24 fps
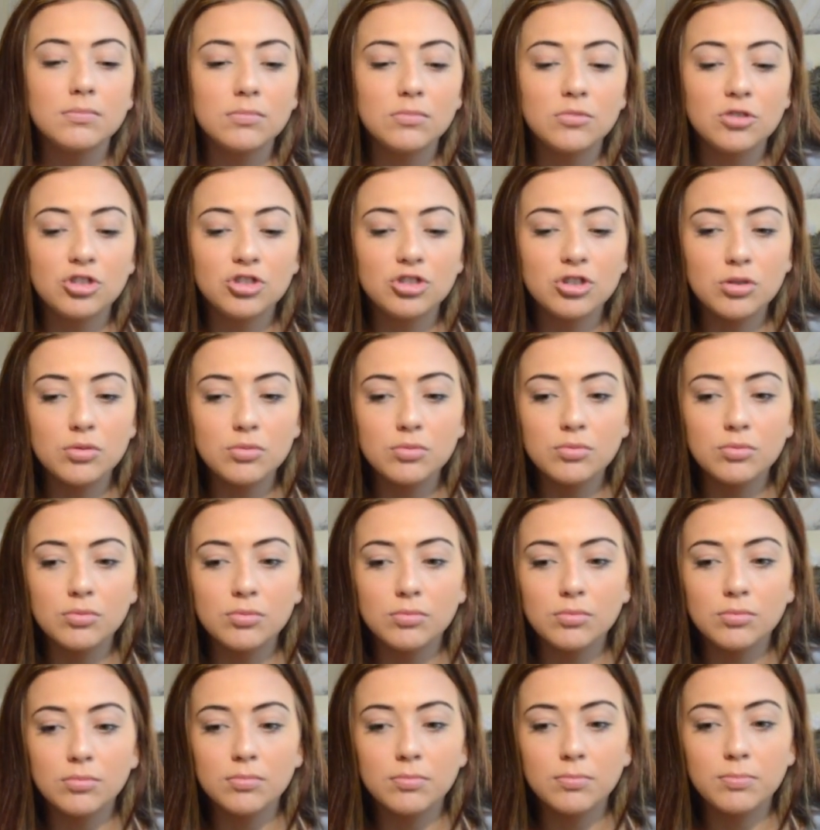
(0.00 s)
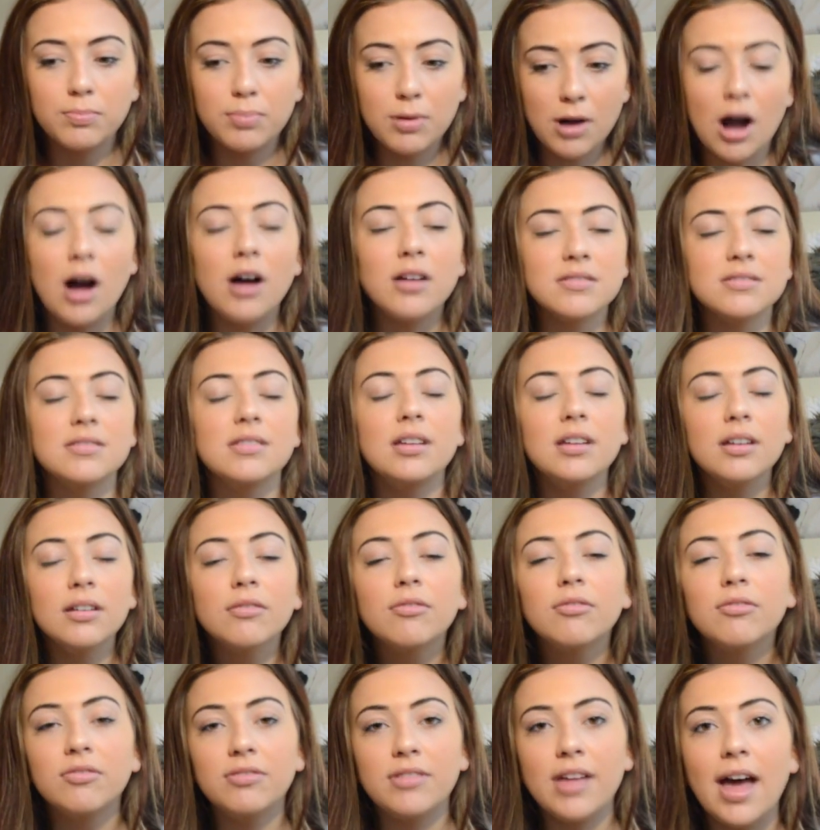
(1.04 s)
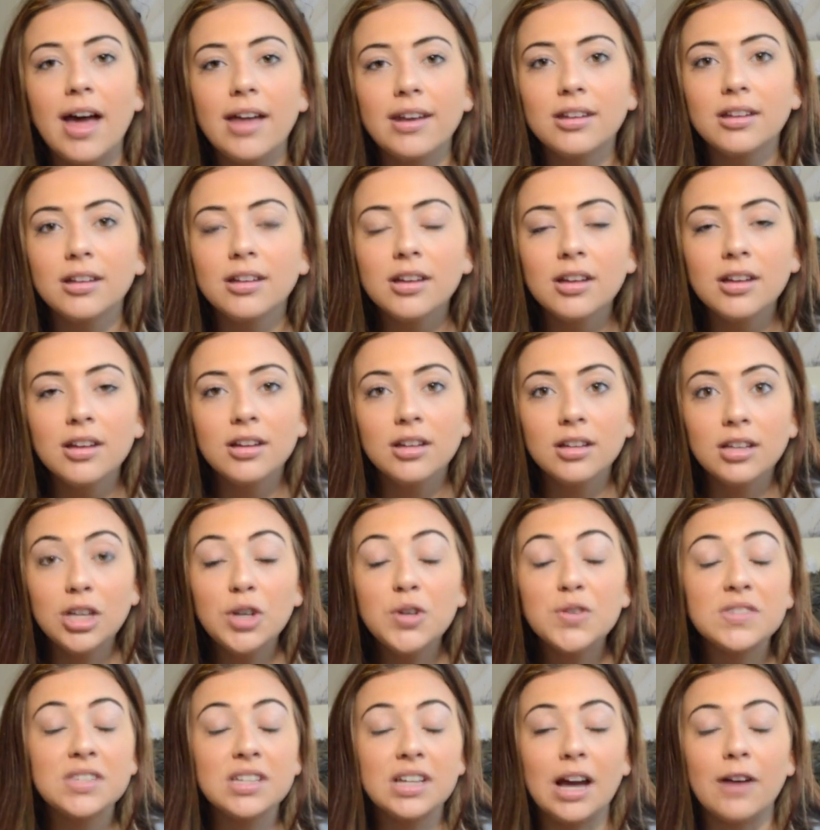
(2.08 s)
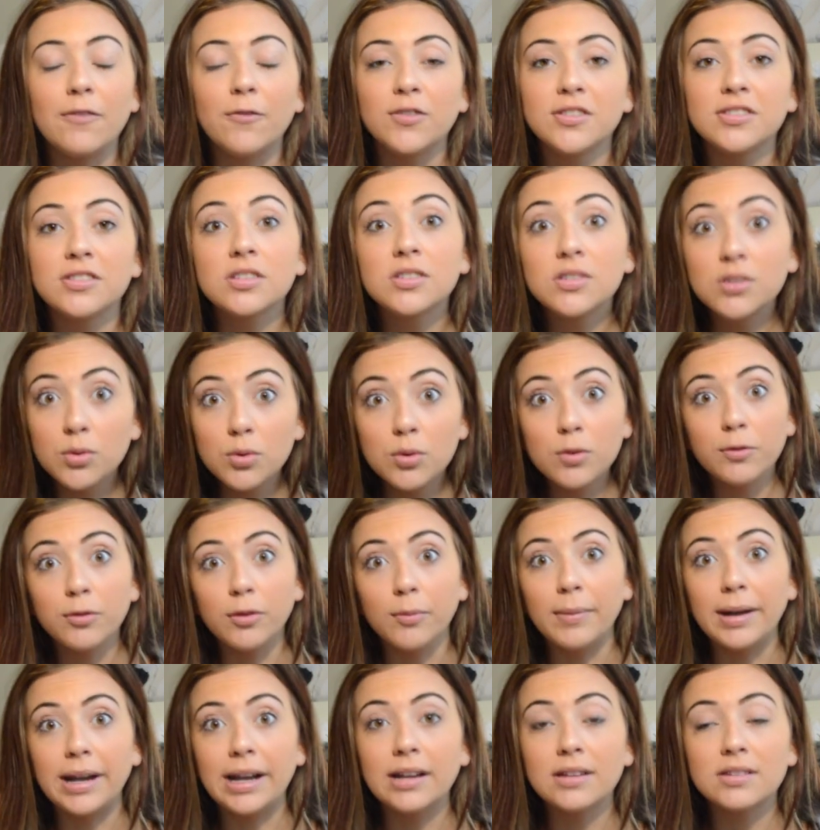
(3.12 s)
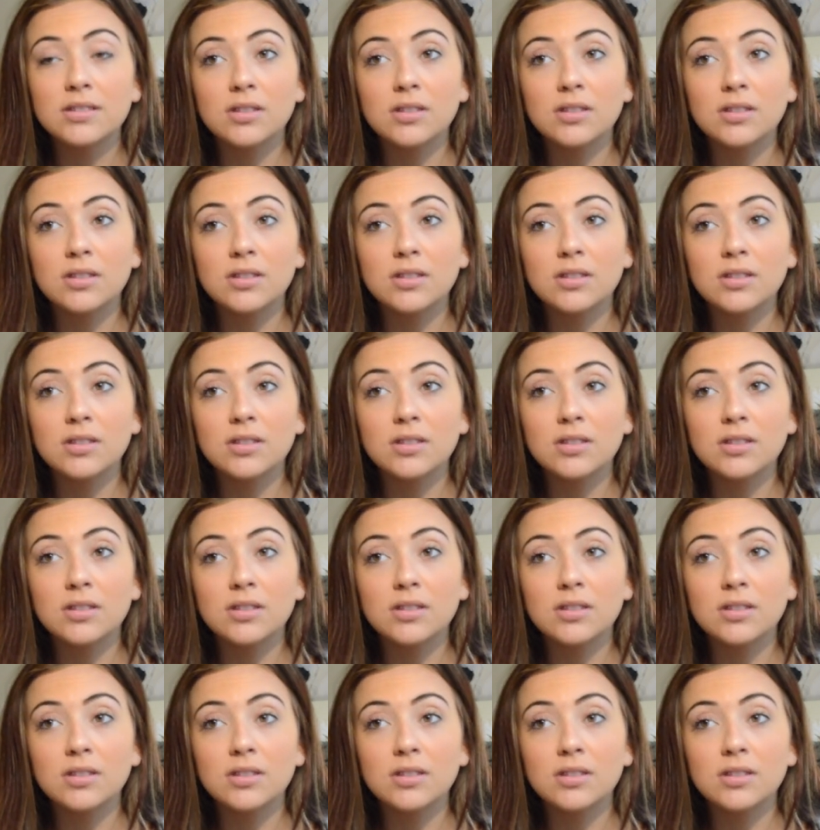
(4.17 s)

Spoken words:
so positive that UCF was a school for me.